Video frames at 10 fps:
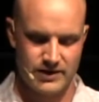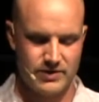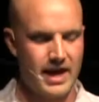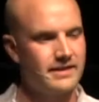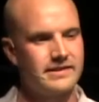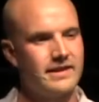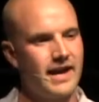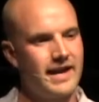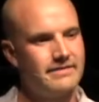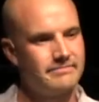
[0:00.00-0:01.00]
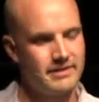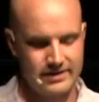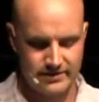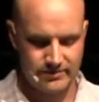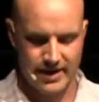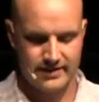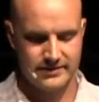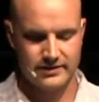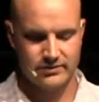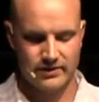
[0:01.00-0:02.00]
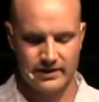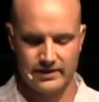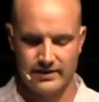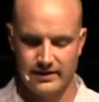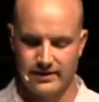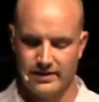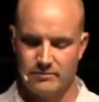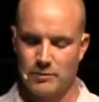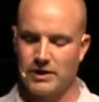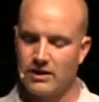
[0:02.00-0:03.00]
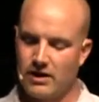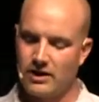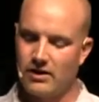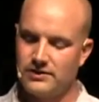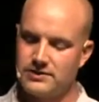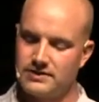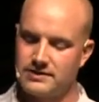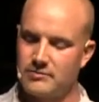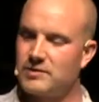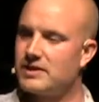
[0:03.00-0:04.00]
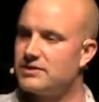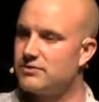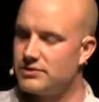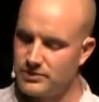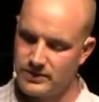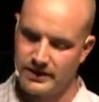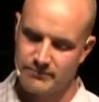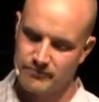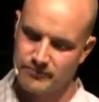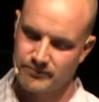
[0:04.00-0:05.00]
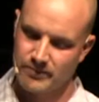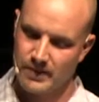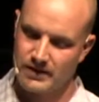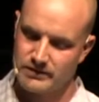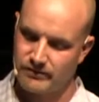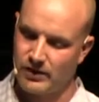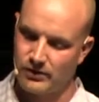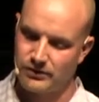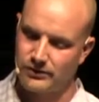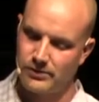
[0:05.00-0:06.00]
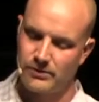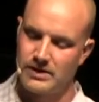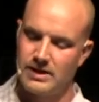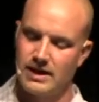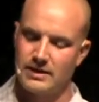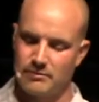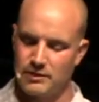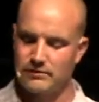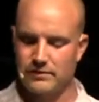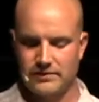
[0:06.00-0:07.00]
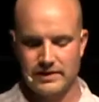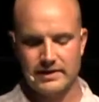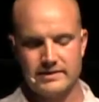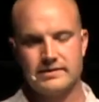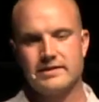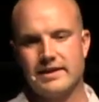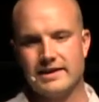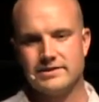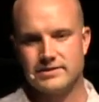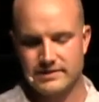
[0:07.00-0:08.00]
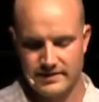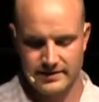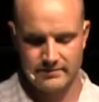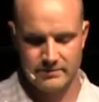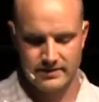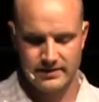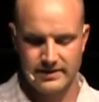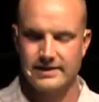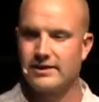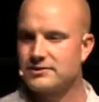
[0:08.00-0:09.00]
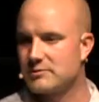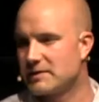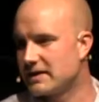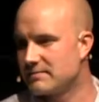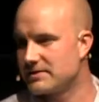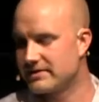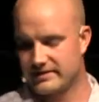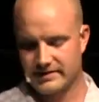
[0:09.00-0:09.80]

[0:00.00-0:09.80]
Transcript: And you can't deny it, can't ignore it. But when God calls you to something, it's your duty to follow through. And the beautiful thing is, as you seek Him, it also becomes your